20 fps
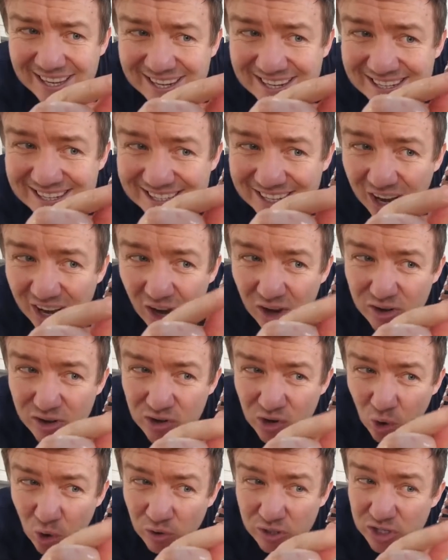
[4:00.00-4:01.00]
these are
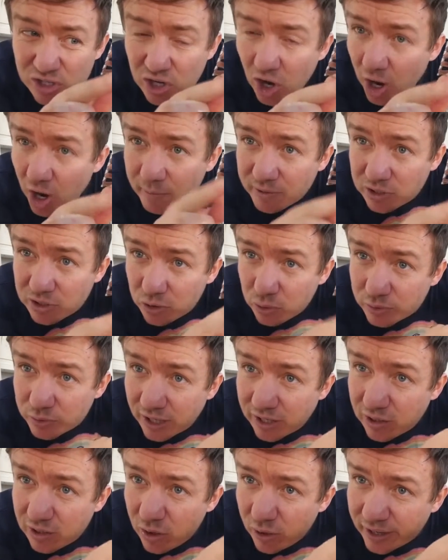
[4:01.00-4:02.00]
not sharp at all.
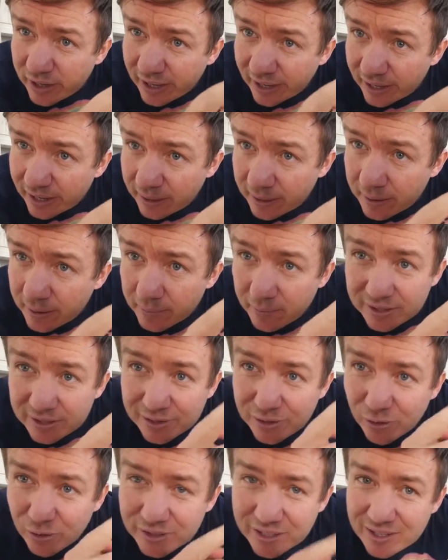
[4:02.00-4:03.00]
They look it, but
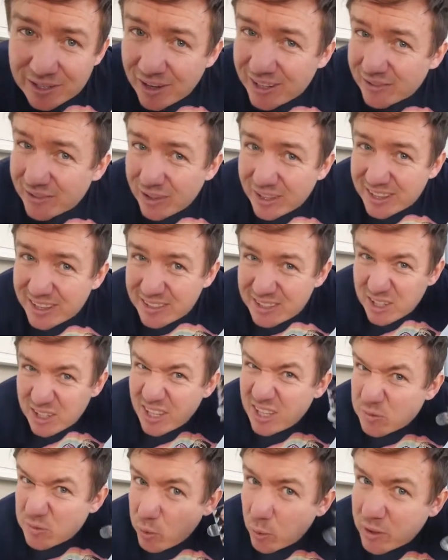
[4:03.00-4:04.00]
they're not. They're kind of like, you know,
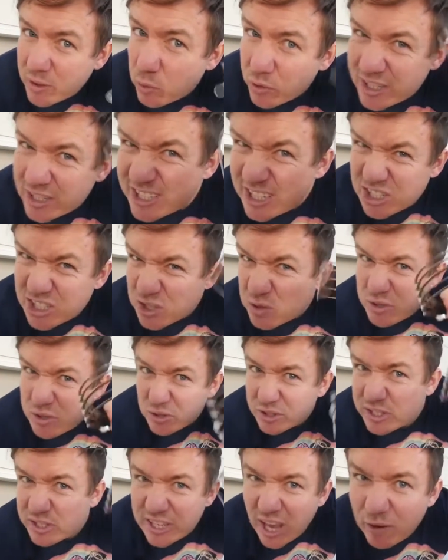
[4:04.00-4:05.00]
that's probably what they did
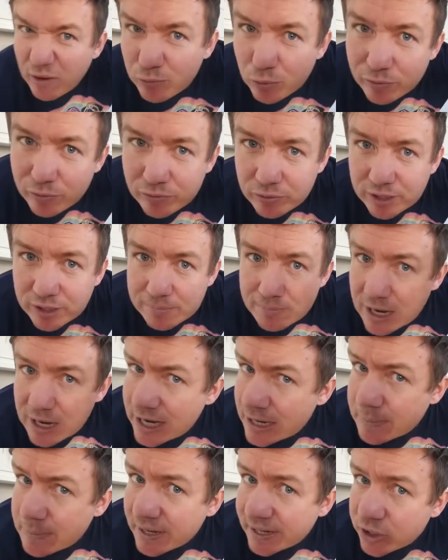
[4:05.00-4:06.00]
use on the set of Wolverine.
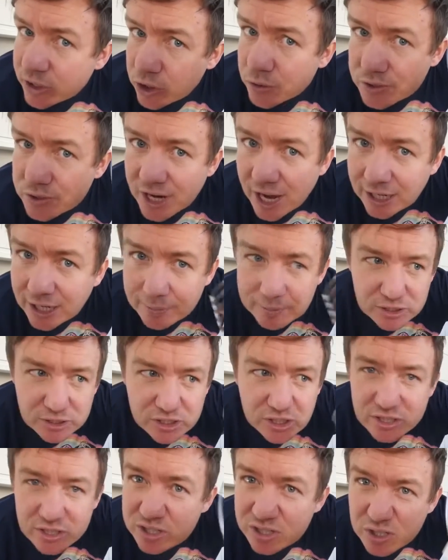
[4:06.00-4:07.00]
Maybe Hugh
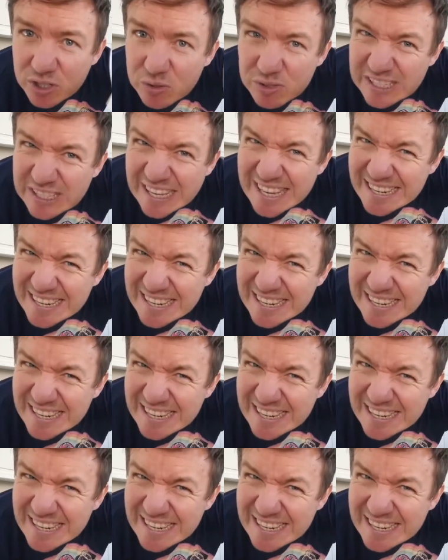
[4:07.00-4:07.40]
Jackman just used